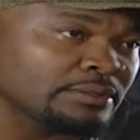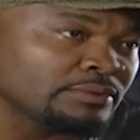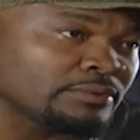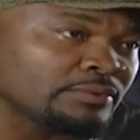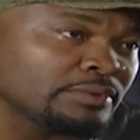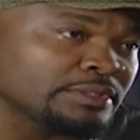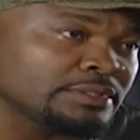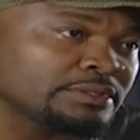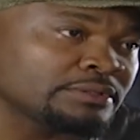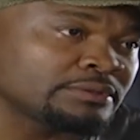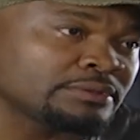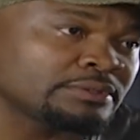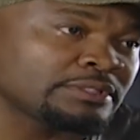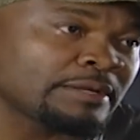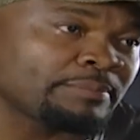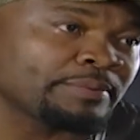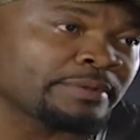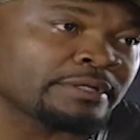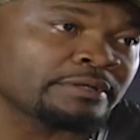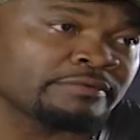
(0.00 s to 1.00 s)
with
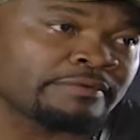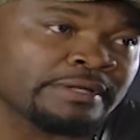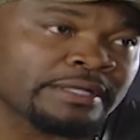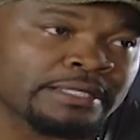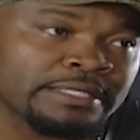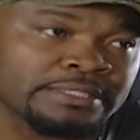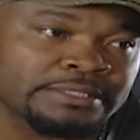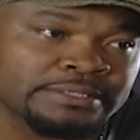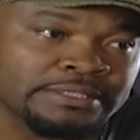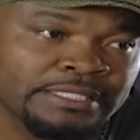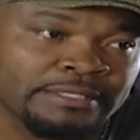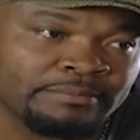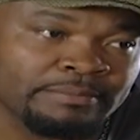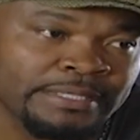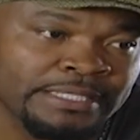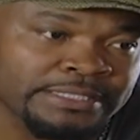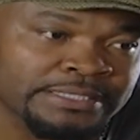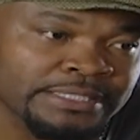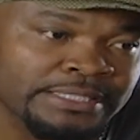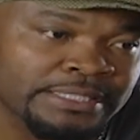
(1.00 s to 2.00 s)
Tropical Records. They
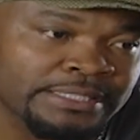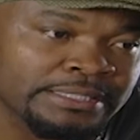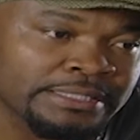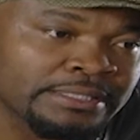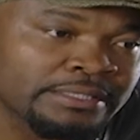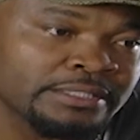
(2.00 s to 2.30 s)
basically